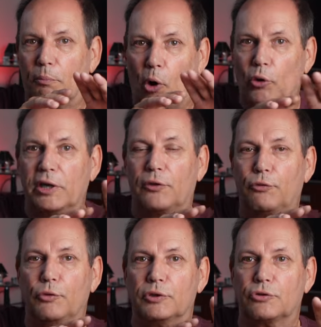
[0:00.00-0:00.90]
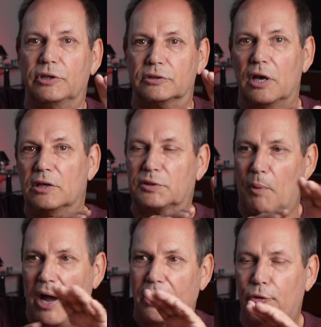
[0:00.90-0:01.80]
poking through the trees,
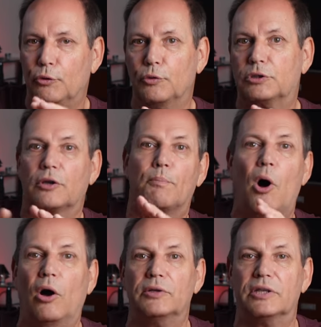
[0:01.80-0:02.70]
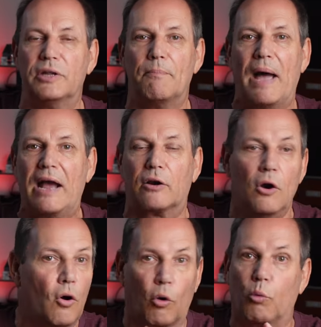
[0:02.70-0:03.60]
spying through to the pond in the back
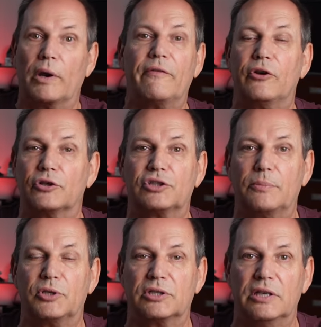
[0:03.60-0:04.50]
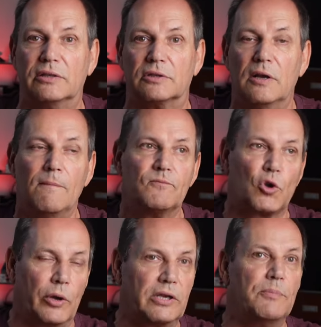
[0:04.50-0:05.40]
or whatever your subject is.
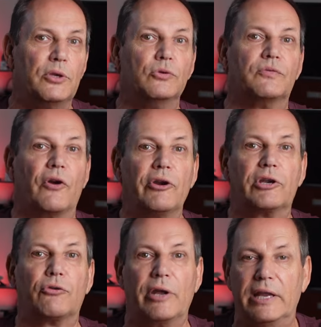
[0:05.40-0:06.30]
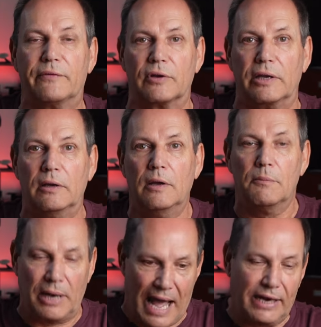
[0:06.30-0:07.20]
So it can be used very creatively,
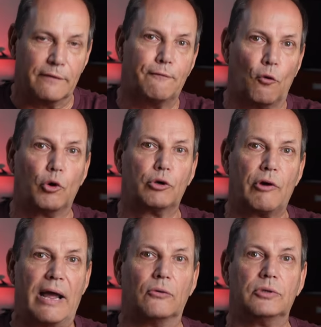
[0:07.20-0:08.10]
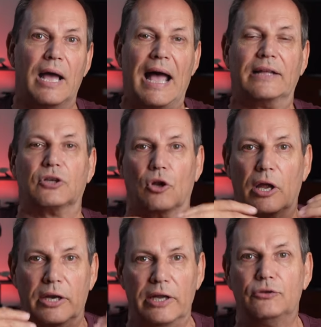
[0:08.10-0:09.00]
but adding foreground adds a
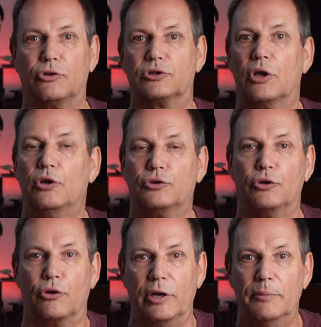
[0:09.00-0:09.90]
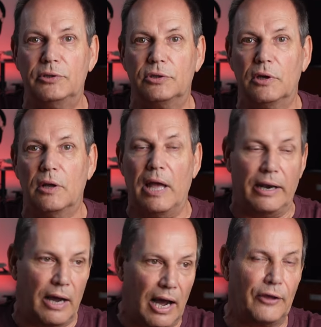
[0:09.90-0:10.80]
lot of interest to your image.
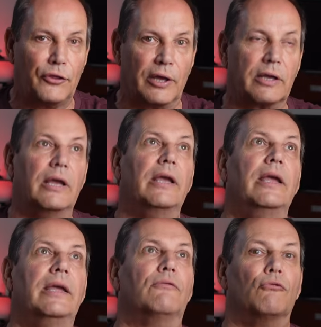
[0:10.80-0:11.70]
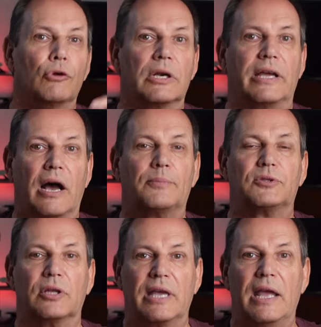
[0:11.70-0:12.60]
And I think it really
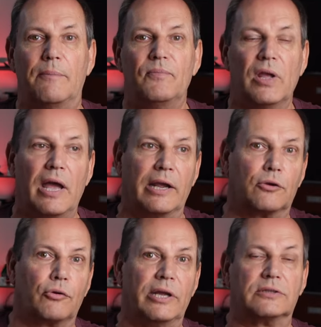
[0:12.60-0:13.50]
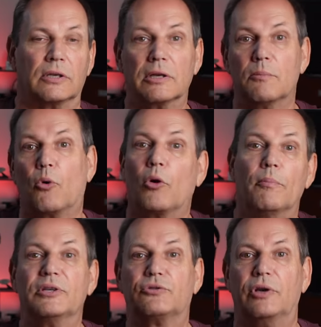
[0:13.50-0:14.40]
ups the game and creates a little more
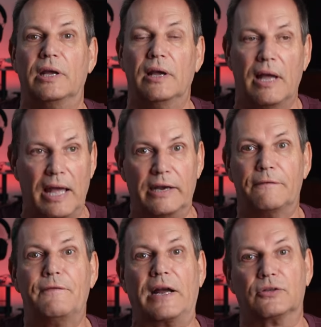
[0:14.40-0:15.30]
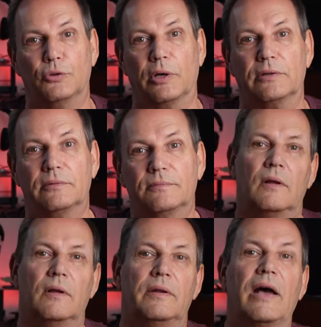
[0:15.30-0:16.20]
mystery and effect to it.
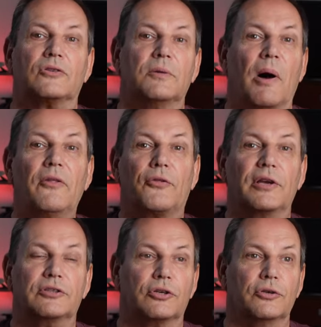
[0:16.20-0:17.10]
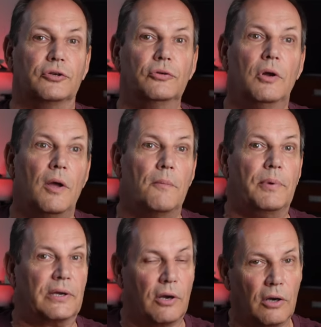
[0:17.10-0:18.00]
Now, some other things you can do,
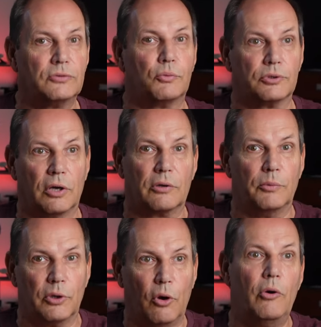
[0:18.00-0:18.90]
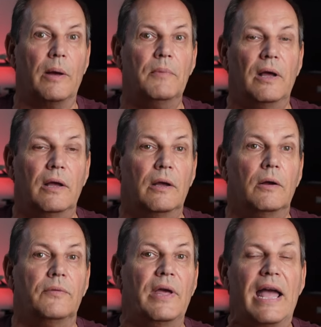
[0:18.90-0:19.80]
because we're talking about the Hohem,
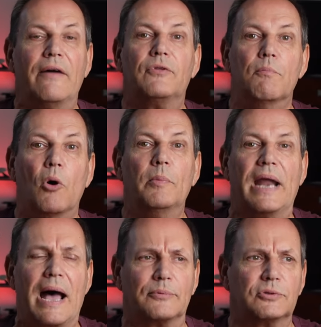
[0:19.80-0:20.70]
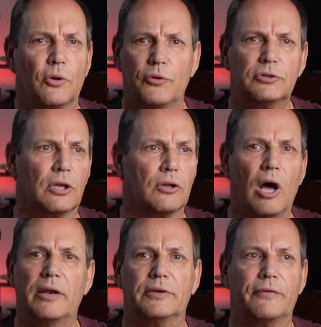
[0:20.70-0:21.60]
they have the Moment apps. So there's a
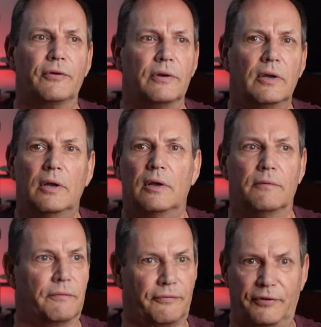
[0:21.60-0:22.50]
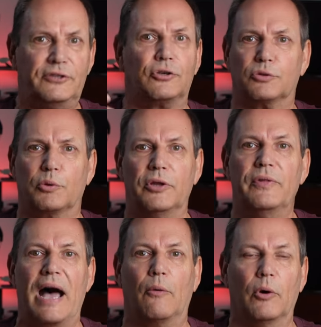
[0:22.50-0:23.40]
lot of different features within
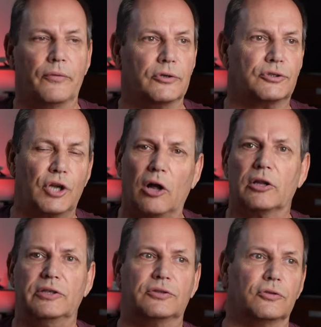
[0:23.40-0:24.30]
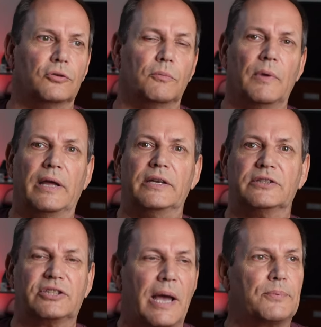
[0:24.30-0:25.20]
that one. There's Dolly Zoom and
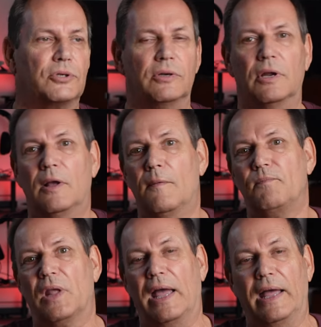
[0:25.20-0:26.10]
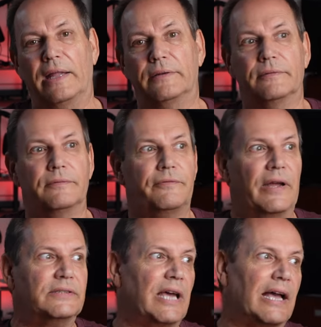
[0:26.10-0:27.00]
Inception and
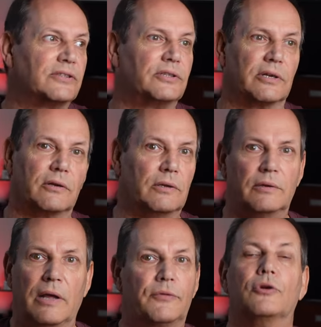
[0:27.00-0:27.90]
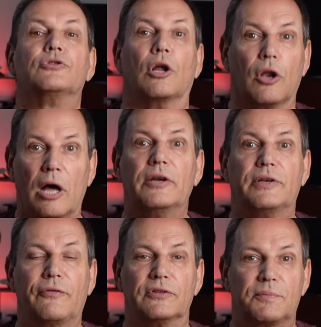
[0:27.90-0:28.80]
Fantastic. There's a lot of
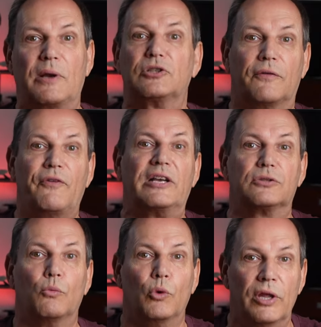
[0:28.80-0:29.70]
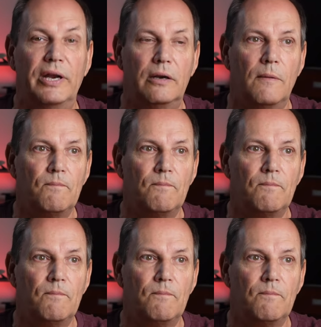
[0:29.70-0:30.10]
different special effects within it